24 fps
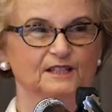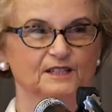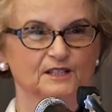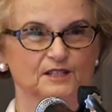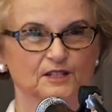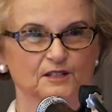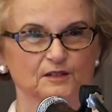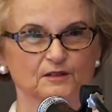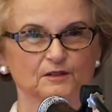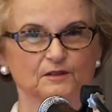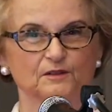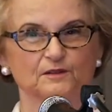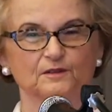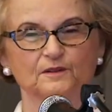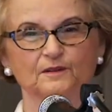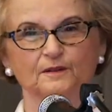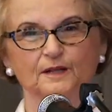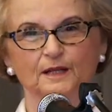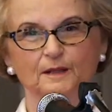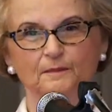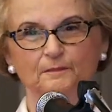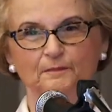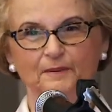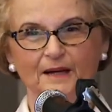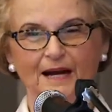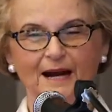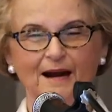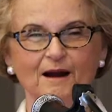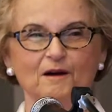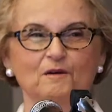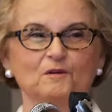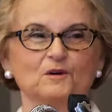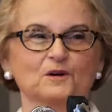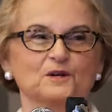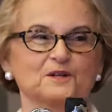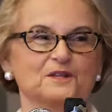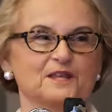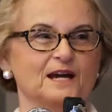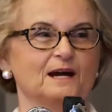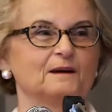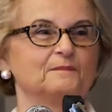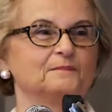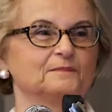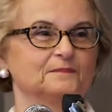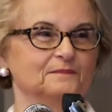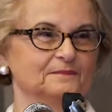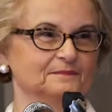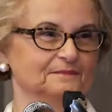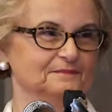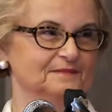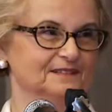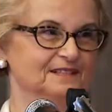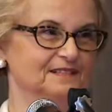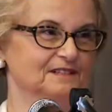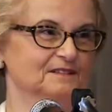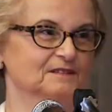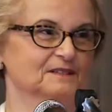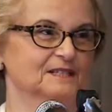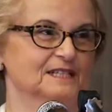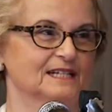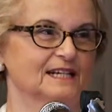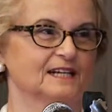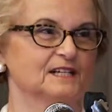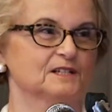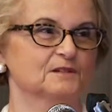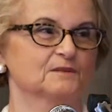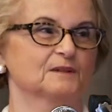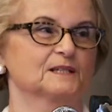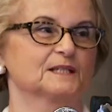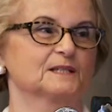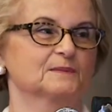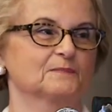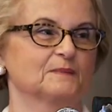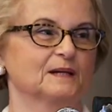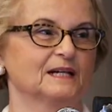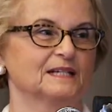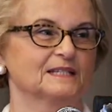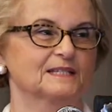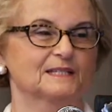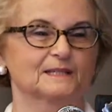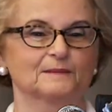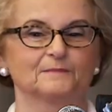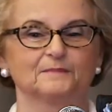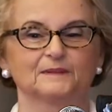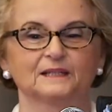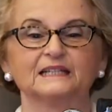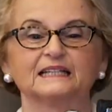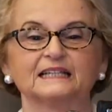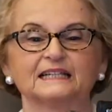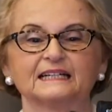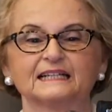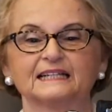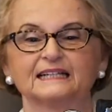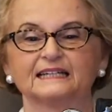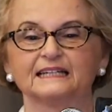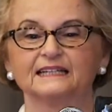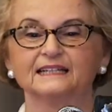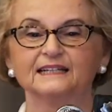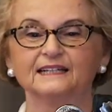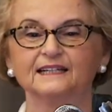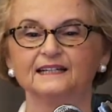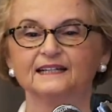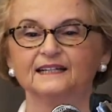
to empower them to take responsibility